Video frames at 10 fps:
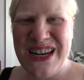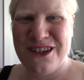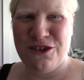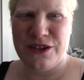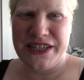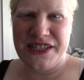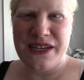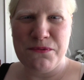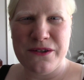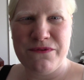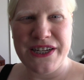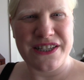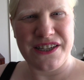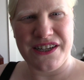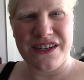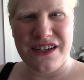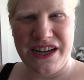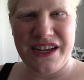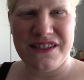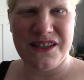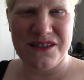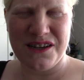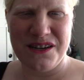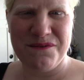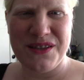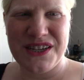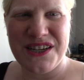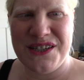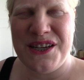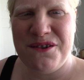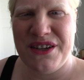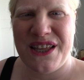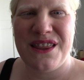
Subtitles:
had a crazy couple of weeks here. I guess that's kind of the continuing